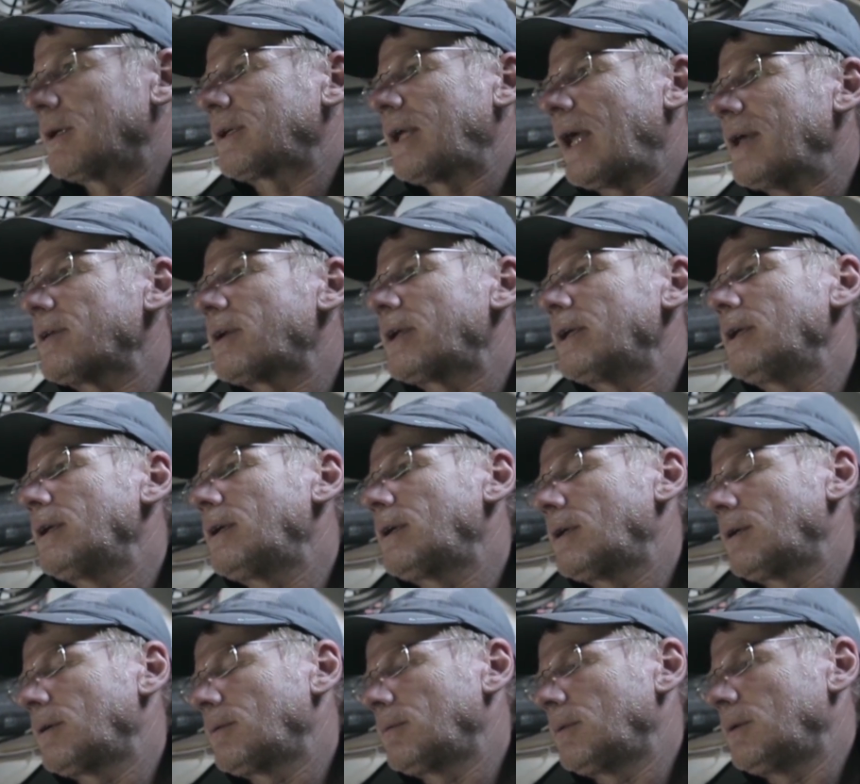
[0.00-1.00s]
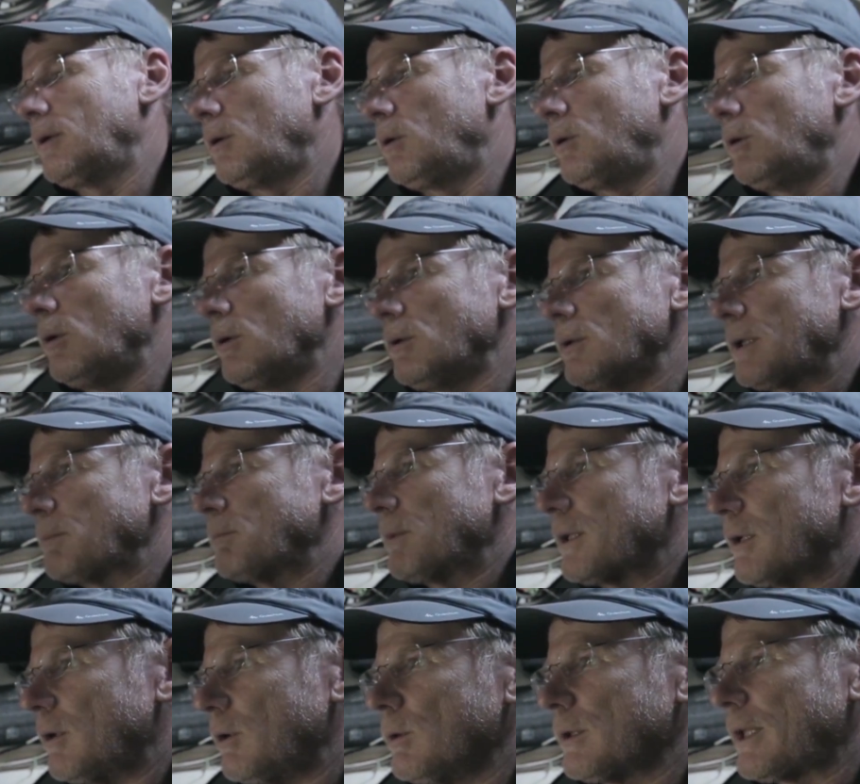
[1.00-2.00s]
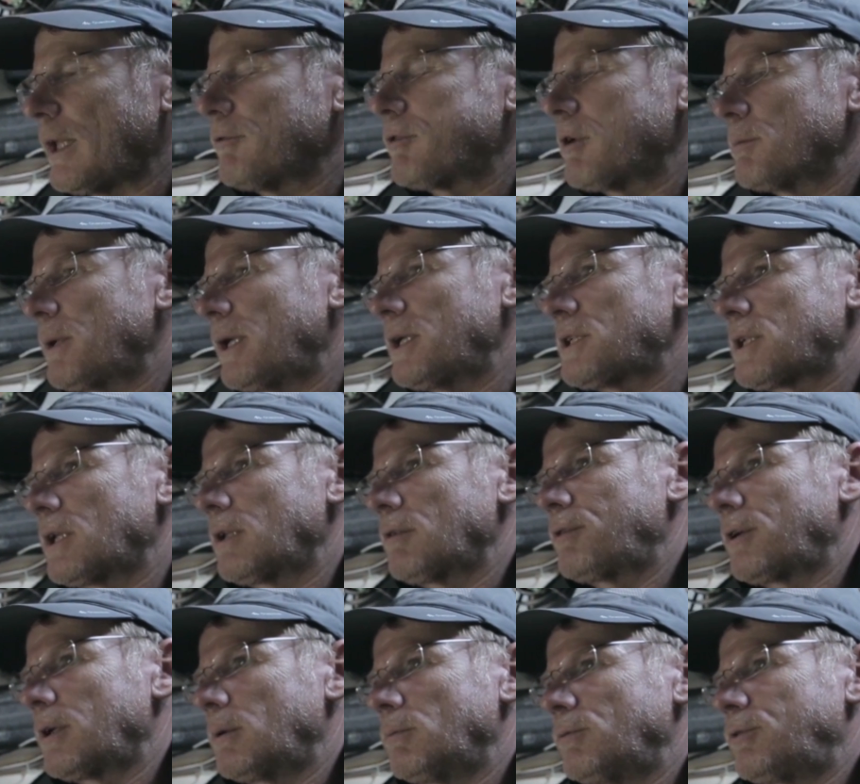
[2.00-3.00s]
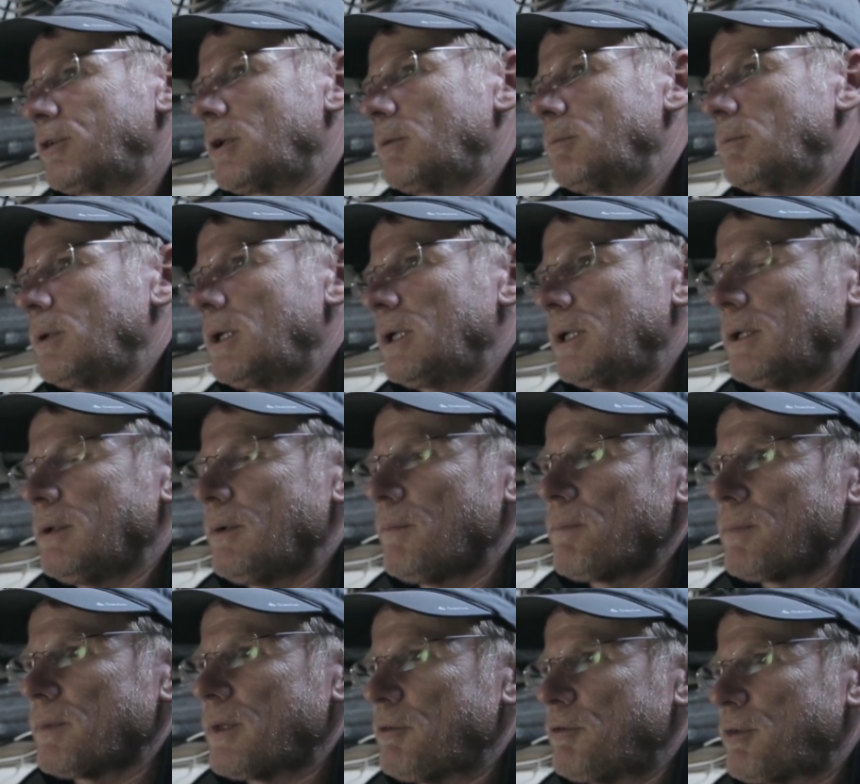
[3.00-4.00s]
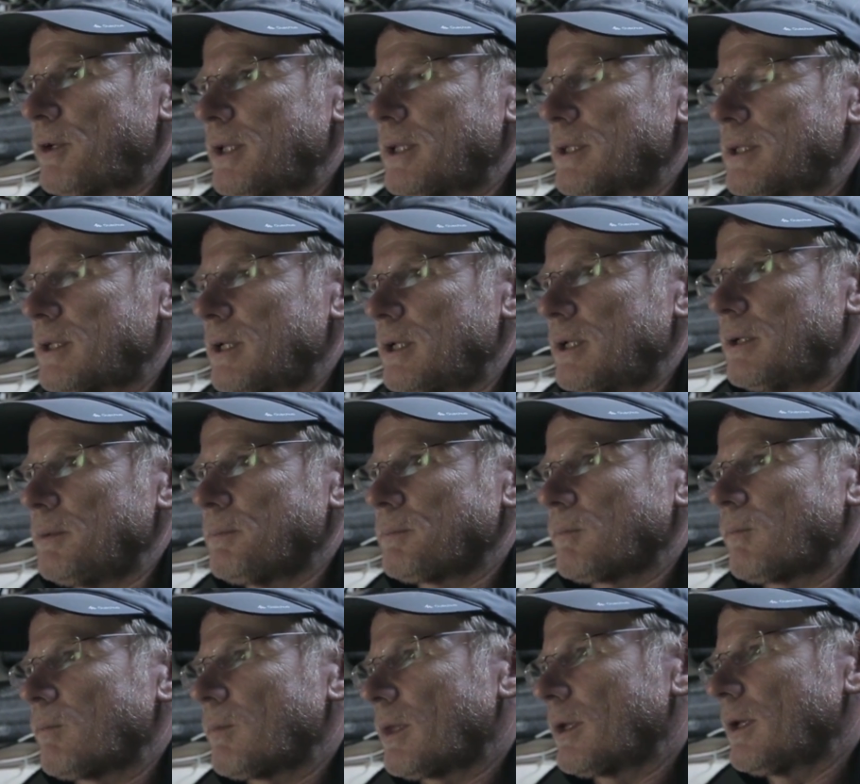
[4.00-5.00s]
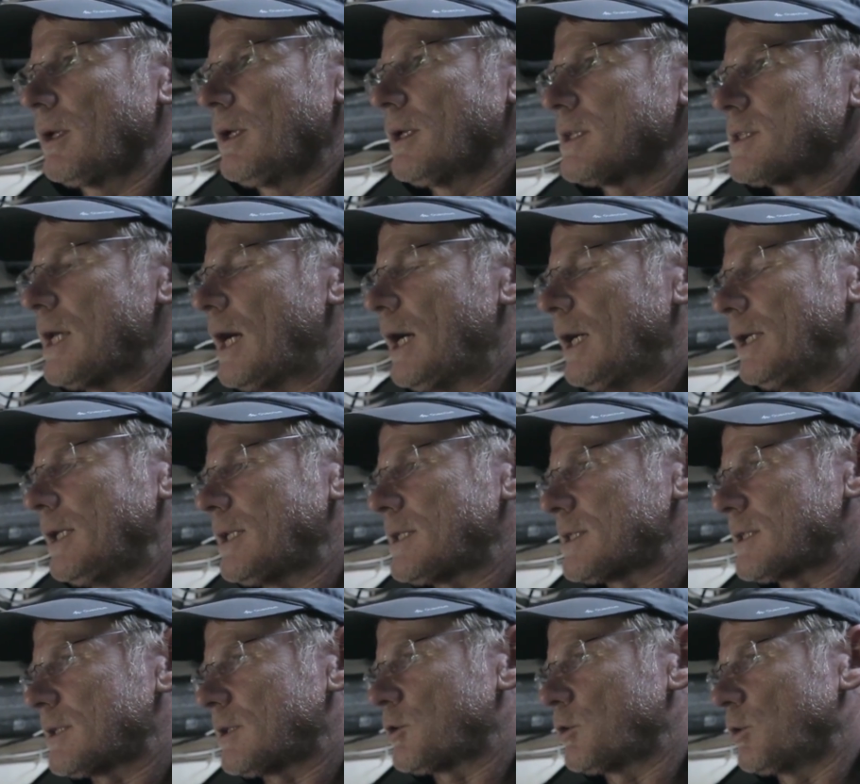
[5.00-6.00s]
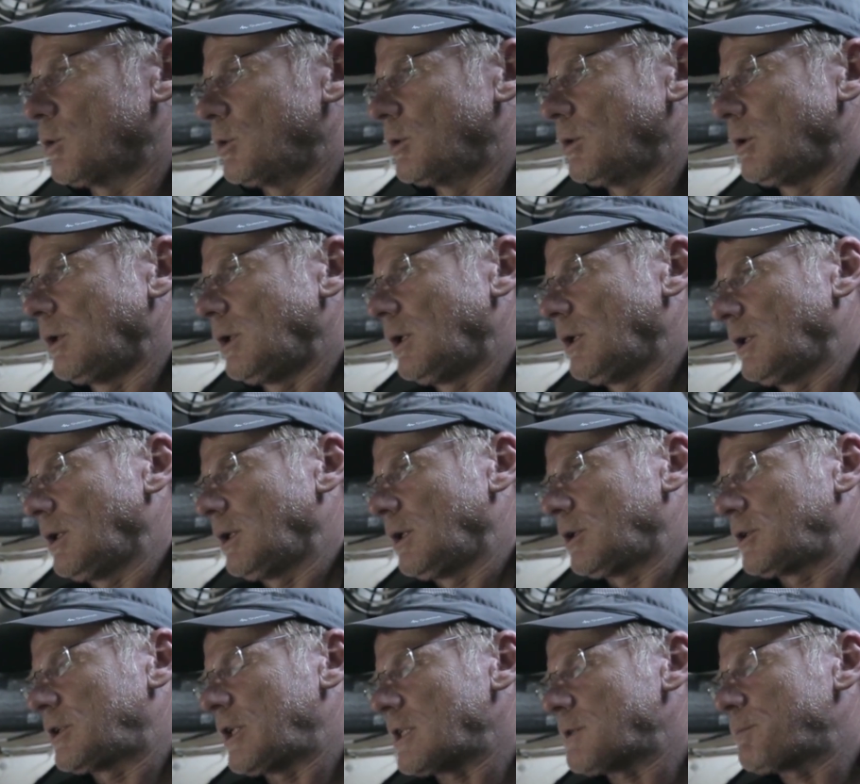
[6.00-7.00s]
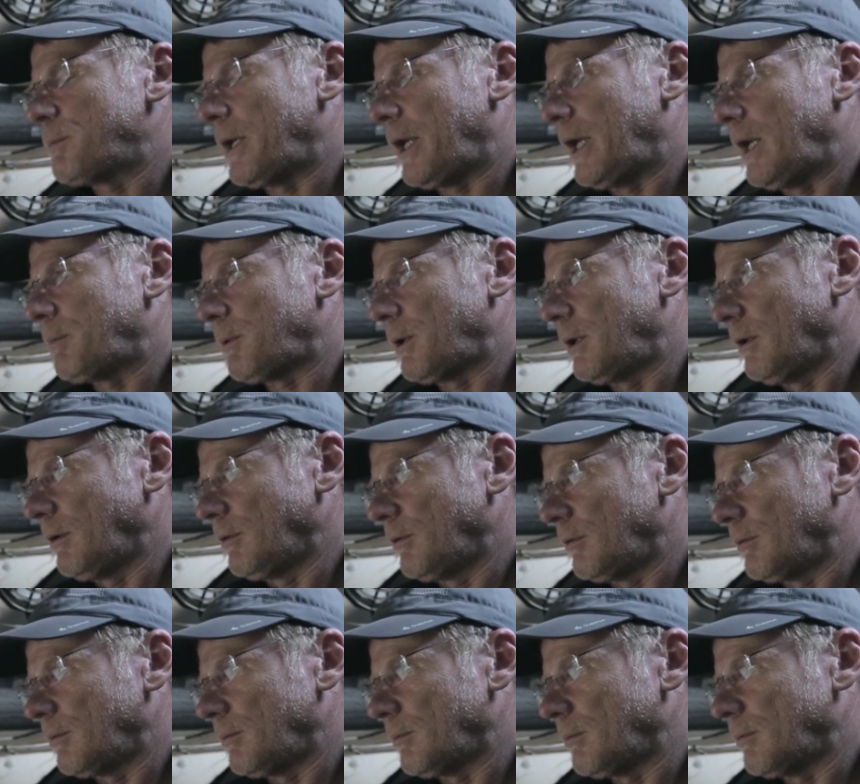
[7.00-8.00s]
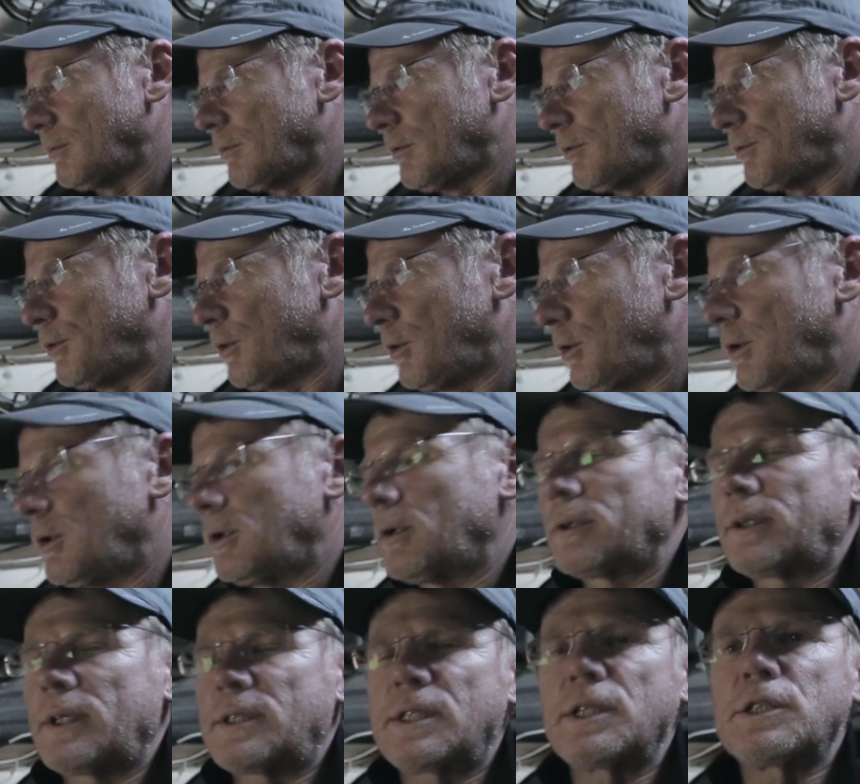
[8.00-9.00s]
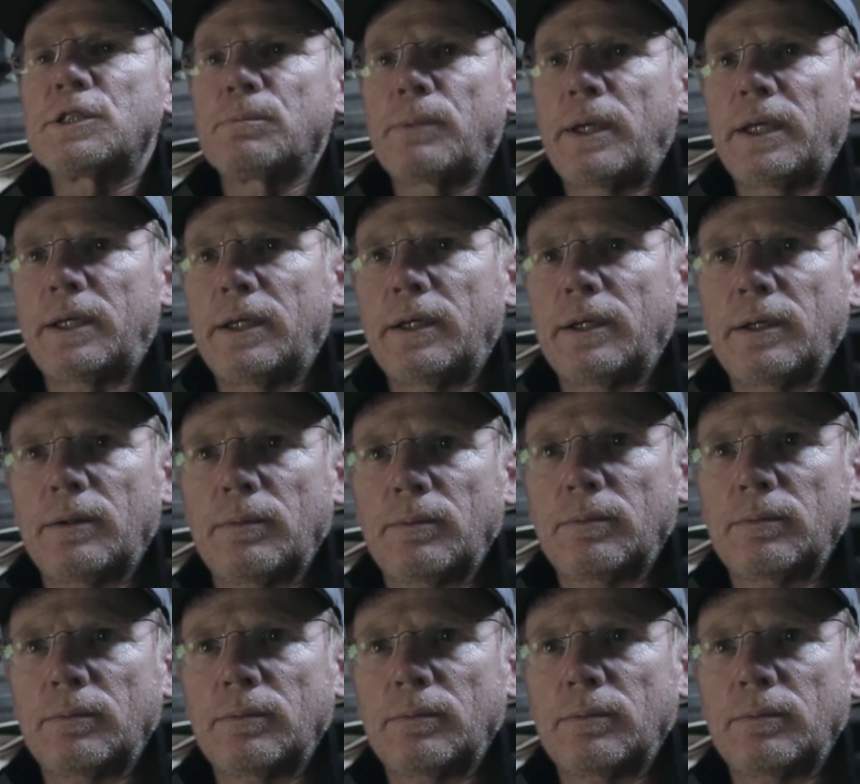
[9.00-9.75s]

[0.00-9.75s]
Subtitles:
gathering all the information from different sides to just be able for decision making.